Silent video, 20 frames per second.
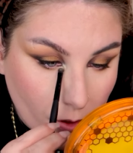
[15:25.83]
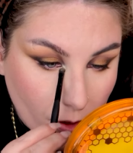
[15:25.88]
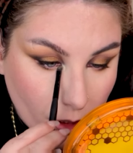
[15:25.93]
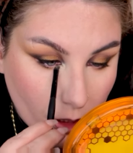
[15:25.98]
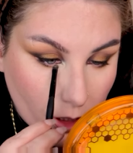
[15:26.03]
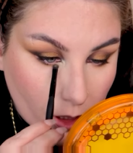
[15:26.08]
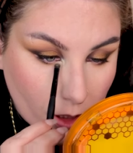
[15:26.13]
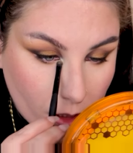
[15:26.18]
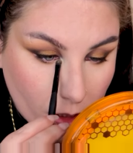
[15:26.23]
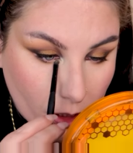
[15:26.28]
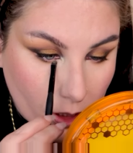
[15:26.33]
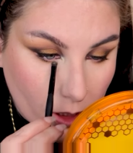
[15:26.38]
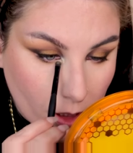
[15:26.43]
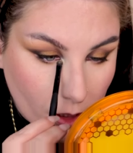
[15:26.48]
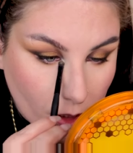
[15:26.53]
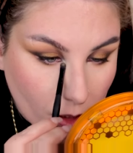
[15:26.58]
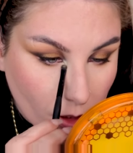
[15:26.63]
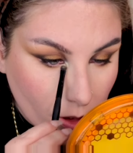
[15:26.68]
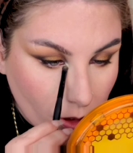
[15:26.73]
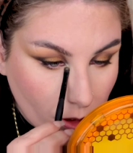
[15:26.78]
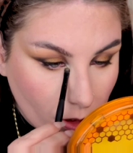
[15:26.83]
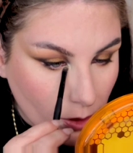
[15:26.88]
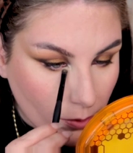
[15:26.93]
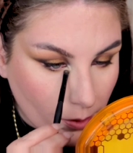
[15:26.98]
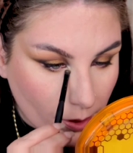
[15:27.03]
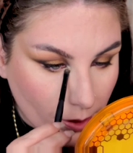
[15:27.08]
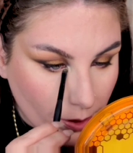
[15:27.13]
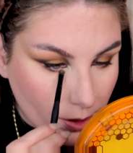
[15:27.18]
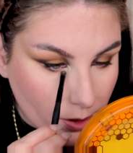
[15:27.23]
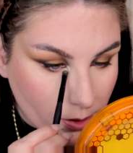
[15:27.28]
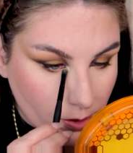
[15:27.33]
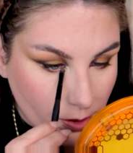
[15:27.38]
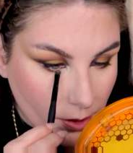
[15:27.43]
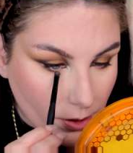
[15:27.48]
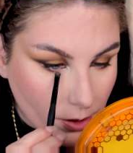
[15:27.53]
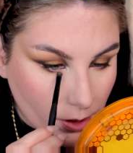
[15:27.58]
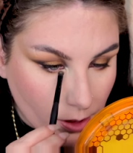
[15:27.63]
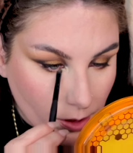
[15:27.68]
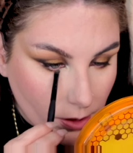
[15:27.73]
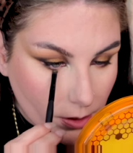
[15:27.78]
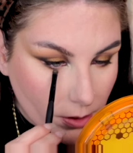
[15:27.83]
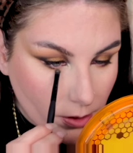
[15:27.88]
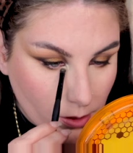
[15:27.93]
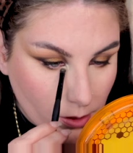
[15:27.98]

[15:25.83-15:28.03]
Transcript: right there around the tear duct.